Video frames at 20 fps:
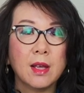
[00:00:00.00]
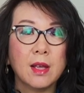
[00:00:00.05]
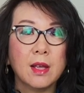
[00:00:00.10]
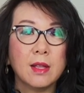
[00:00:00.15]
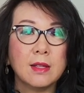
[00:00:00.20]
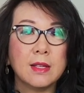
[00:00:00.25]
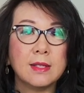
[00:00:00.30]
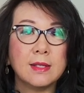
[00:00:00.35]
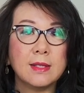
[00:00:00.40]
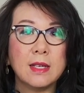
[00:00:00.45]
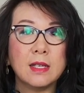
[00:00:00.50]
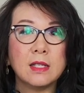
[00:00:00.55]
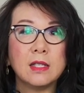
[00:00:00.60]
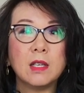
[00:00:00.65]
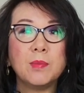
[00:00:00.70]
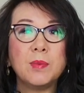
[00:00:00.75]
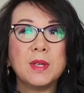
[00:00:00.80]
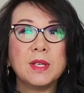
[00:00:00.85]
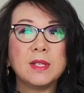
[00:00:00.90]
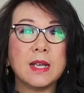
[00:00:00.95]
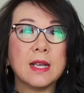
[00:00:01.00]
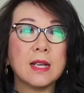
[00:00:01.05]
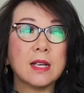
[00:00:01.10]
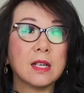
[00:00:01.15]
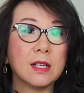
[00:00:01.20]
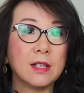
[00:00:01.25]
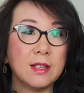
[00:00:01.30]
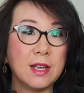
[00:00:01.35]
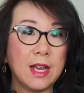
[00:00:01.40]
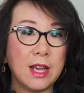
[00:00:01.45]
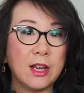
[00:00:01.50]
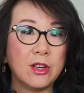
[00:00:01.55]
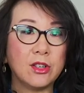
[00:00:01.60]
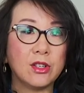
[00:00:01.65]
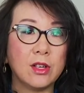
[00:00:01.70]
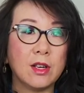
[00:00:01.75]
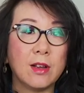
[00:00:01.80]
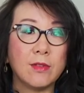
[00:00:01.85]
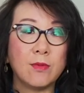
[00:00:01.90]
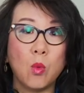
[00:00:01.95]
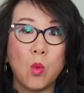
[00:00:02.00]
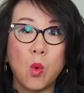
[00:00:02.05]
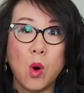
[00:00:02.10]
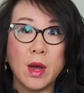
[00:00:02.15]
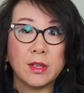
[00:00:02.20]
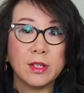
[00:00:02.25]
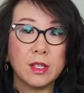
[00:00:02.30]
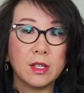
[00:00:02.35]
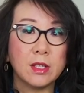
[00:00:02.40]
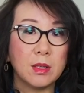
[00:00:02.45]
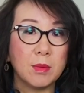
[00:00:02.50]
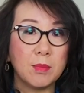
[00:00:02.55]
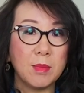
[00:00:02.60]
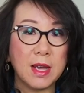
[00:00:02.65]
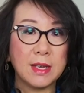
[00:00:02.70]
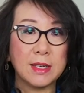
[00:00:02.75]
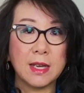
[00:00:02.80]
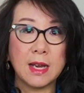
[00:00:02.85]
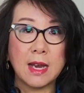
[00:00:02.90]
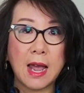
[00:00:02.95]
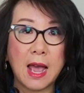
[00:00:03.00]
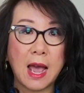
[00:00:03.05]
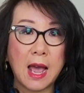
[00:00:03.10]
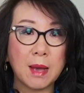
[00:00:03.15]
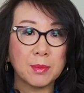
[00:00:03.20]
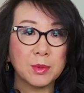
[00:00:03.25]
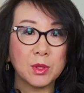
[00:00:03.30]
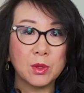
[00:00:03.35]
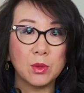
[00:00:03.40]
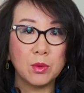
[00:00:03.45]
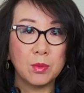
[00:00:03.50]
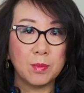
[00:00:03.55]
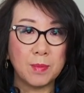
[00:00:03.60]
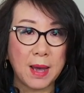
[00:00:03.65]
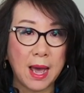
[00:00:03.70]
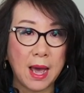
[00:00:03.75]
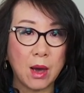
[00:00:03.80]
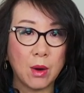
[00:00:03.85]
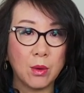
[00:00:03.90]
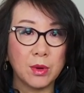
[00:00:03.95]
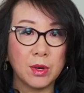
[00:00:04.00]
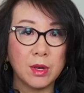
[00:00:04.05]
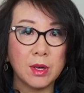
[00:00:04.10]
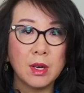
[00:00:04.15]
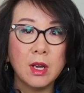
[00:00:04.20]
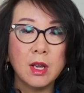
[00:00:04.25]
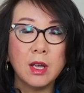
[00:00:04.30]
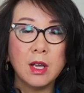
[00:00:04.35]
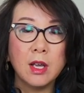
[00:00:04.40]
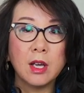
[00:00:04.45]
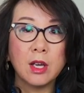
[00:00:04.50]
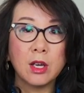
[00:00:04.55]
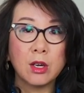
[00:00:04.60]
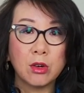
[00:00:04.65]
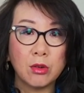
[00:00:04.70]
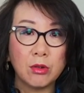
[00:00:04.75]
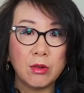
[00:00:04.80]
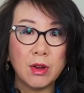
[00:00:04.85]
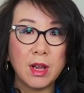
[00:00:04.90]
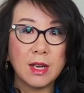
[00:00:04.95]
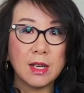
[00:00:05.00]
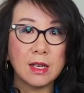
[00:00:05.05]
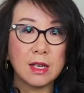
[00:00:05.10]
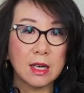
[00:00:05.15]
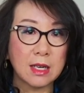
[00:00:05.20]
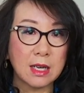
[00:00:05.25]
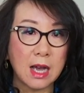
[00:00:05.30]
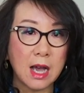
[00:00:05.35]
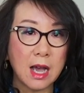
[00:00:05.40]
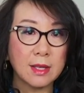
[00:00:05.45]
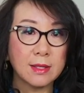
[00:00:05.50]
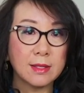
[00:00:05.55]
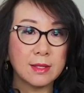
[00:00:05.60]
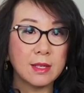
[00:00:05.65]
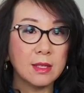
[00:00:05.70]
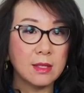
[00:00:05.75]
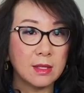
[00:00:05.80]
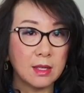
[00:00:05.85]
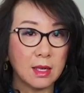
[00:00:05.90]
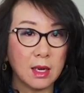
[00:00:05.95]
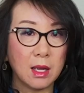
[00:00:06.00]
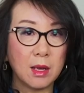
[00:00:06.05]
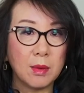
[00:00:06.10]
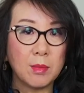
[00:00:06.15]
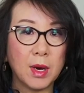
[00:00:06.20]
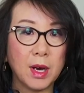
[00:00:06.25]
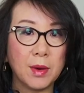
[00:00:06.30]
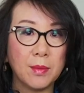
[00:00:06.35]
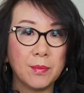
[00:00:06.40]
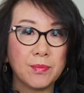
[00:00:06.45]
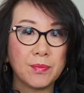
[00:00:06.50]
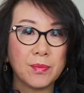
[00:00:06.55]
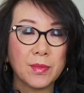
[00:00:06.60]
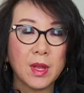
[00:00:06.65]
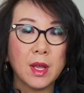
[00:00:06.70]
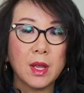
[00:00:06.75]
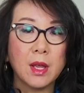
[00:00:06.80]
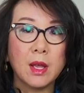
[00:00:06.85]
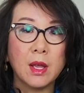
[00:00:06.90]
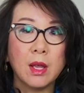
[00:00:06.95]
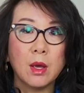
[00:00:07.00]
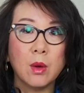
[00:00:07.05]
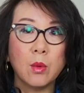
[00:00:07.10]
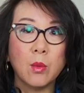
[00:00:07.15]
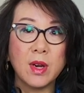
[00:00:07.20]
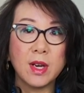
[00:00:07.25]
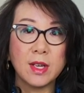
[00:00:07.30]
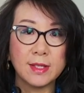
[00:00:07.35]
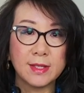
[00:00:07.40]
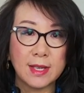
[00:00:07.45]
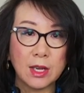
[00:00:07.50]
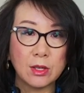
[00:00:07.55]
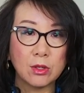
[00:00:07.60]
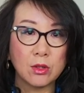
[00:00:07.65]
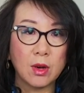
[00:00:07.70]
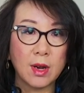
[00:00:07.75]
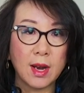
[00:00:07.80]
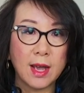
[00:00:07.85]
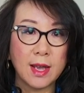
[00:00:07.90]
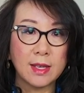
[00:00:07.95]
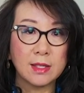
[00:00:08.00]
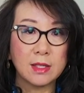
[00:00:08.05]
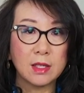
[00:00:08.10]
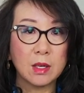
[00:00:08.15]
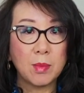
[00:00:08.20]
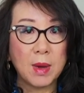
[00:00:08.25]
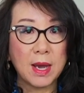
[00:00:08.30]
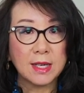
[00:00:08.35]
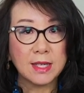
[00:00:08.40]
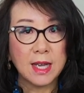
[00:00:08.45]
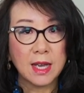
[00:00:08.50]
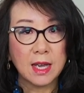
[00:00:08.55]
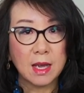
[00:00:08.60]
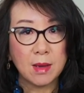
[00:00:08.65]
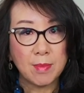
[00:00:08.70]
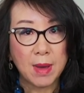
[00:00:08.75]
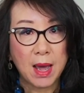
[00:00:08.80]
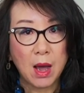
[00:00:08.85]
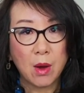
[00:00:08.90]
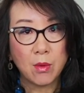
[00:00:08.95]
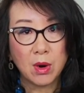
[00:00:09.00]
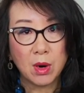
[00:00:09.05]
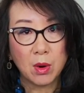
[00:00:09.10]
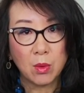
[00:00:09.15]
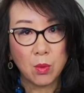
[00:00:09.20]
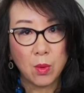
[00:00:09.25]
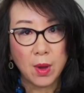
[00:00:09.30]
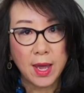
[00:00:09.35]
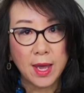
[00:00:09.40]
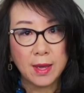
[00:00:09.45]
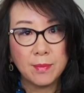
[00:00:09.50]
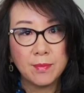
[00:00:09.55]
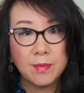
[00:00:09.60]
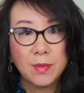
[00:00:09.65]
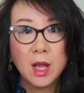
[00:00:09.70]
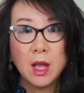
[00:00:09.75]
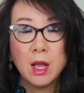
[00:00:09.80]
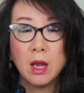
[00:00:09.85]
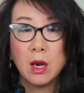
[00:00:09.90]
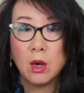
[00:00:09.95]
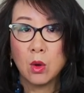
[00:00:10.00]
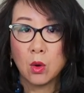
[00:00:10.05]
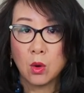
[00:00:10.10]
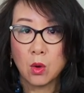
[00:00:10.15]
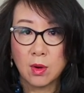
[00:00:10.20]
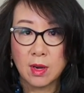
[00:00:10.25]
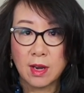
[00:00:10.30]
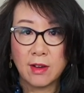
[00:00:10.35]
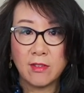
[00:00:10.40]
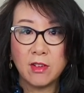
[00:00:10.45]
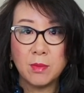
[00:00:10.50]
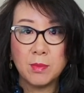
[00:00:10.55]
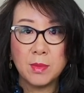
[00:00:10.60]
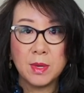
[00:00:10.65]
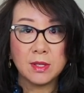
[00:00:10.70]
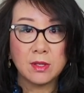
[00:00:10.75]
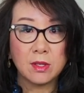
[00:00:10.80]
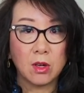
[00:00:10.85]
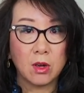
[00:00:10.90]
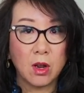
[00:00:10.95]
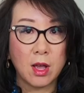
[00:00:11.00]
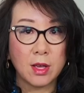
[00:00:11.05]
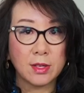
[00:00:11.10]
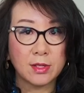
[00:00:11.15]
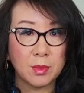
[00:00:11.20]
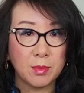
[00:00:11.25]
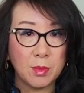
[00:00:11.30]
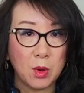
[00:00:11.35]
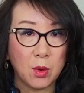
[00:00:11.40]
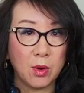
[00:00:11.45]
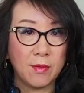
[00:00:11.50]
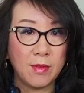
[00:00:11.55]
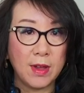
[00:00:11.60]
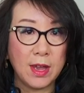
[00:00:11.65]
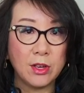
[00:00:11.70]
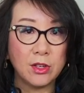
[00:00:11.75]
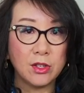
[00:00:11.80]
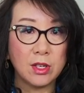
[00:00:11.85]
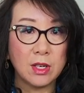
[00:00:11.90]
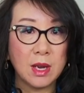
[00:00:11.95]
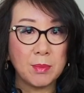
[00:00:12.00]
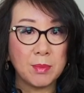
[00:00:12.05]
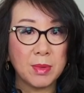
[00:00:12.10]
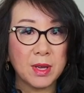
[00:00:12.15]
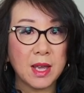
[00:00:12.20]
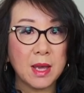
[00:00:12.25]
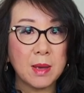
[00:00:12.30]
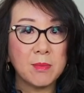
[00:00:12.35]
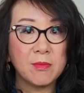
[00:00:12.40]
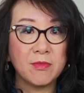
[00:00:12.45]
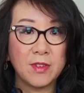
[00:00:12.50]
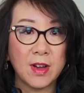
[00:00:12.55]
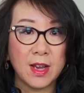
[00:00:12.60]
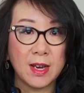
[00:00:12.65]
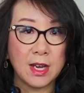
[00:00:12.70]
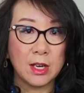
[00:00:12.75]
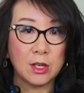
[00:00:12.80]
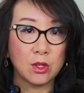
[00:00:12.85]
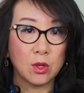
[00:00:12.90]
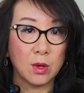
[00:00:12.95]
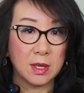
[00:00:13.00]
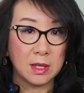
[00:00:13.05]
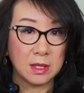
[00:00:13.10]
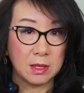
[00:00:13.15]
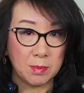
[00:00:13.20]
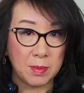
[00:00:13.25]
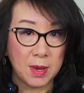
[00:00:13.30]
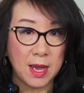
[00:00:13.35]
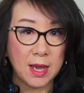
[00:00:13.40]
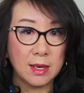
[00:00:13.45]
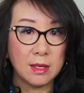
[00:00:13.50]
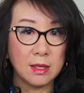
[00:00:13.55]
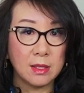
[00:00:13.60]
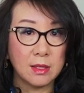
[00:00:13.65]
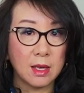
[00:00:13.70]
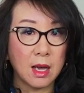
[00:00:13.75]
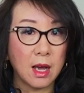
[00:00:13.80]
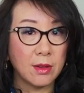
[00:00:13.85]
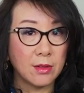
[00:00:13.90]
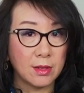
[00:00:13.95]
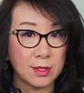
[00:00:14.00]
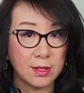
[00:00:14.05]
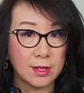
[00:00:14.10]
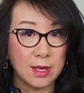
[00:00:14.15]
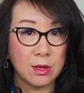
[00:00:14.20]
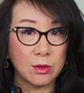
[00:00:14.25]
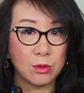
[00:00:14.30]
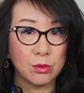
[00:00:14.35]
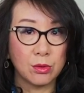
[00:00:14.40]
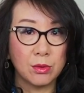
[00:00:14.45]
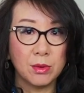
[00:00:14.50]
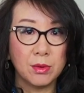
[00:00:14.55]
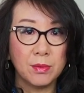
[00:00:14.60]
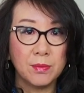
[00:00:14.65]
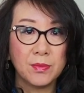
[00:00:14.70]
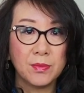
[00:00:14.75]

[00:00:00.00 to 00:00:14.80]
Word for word: The CCP's inclination of wanting to maintain absolute power created a constant dilemma. When it centralized by taking power away, local governments lost motivation and became financially dependent on the central.